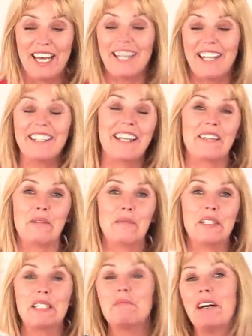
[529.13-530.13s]
Kind of thing, that'll
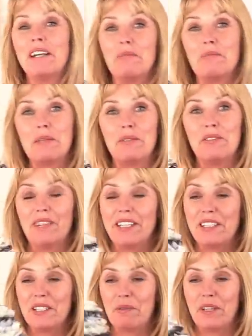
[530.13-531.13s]
put a smile on people's
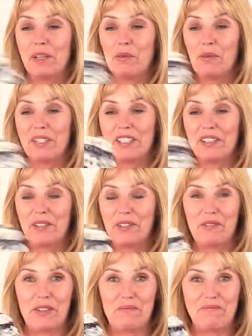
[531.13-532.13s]
faces when they walk into the
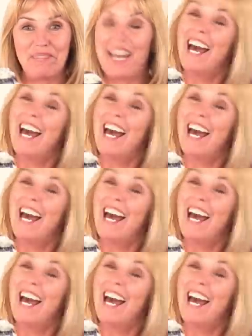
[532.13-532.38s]
room.